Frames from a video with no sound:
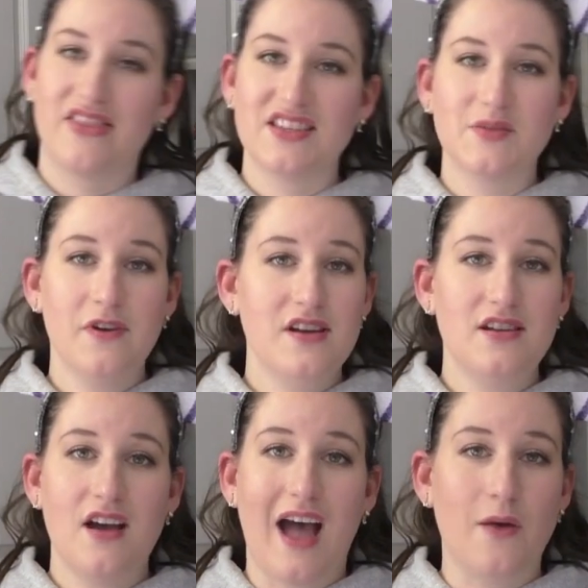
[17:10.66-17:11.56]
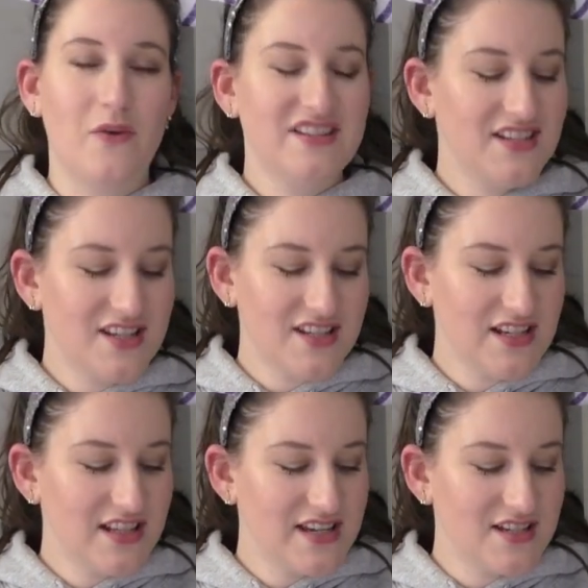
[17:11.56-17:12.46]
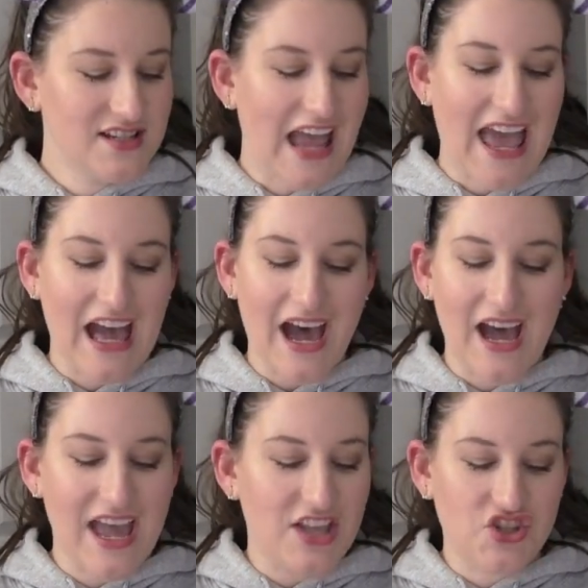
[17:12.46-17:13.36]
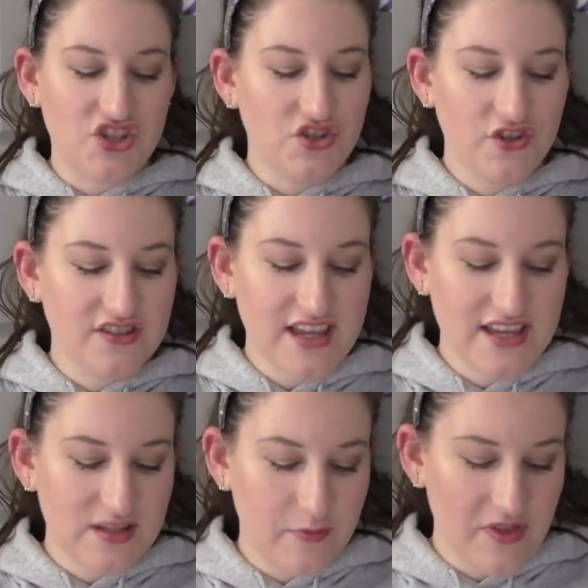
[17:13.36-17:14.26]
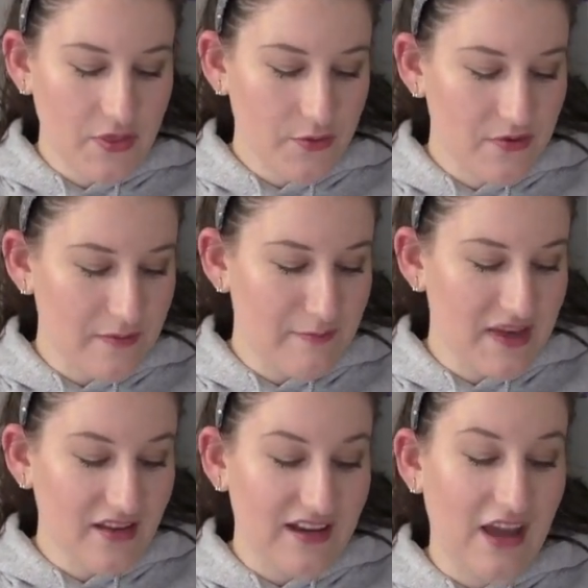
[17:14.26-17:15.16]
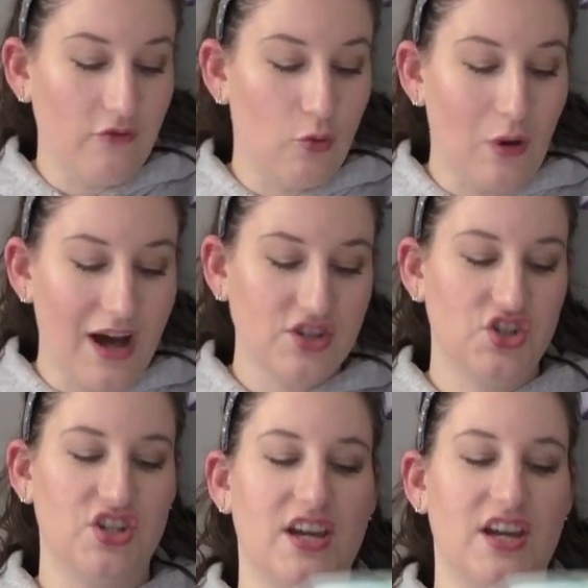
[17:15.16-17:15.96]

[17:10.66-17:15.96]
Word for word: This one, I went to Disneyland, and it just looks like it's been through the mill, and I've washed